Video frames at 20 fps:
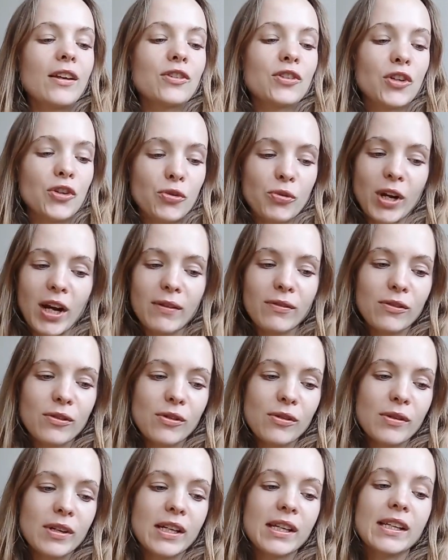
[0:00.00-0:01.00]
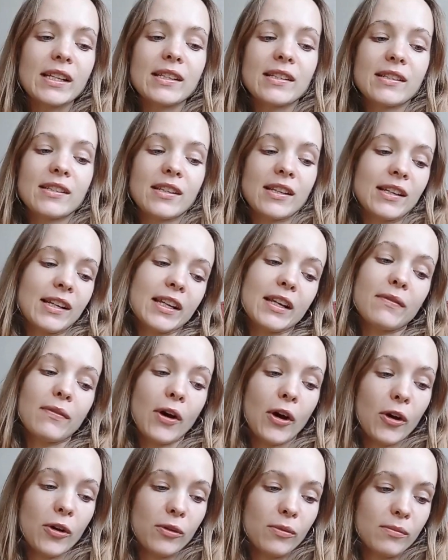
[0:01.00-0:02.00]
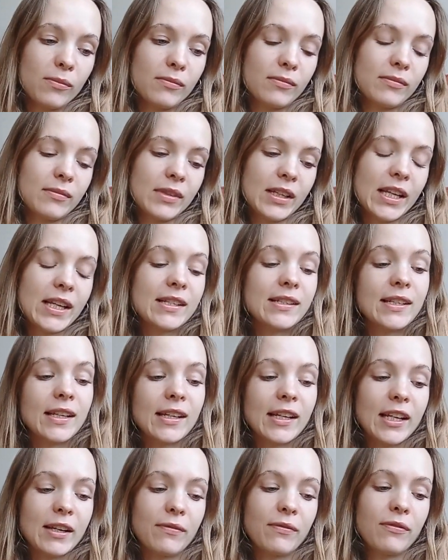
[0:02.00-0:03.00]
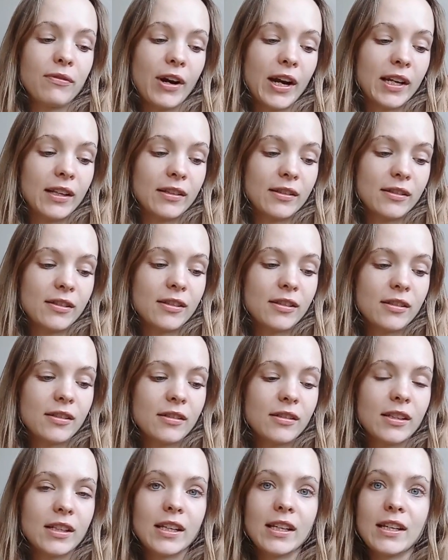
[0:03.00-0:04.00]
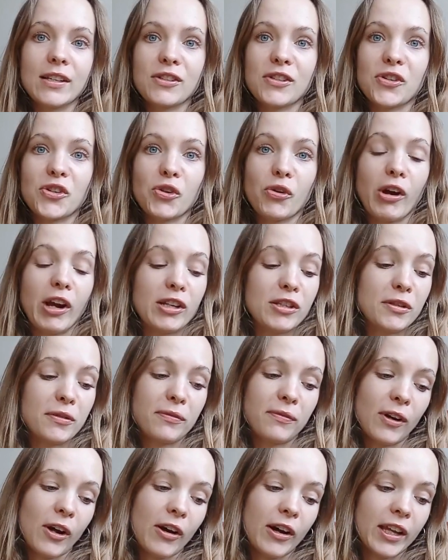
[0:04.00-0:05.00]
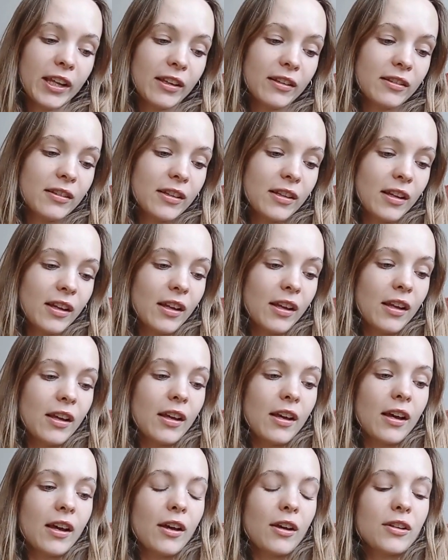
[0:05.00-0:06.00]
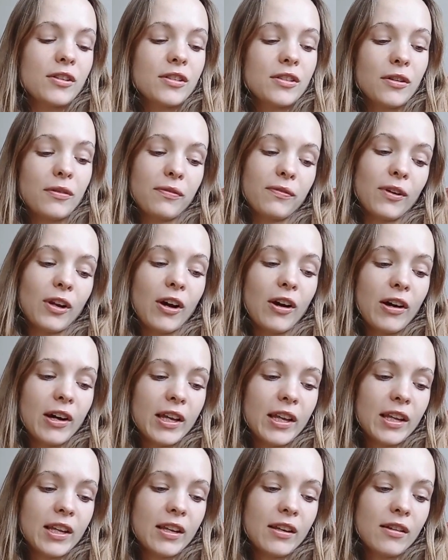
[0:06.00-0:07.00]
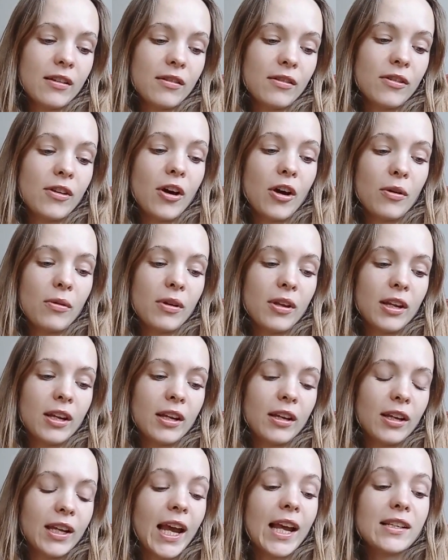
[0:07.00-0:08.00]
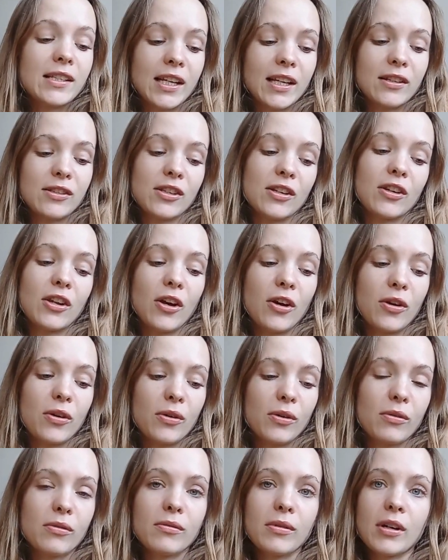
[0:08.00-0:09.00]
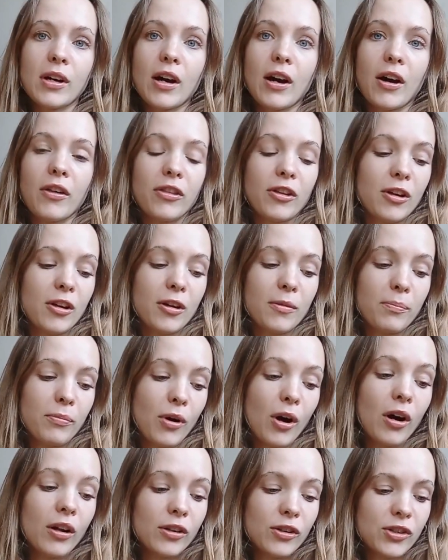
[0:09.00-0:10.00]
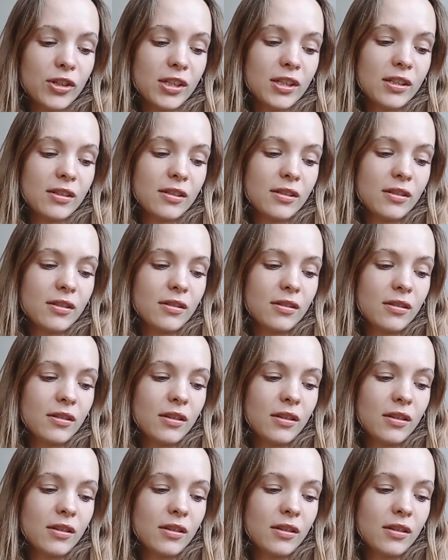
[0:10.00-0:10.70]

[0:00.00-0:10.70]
To travel is to leave home. It's to leave friends. It's to try to fly. To fly, getting to know other branches.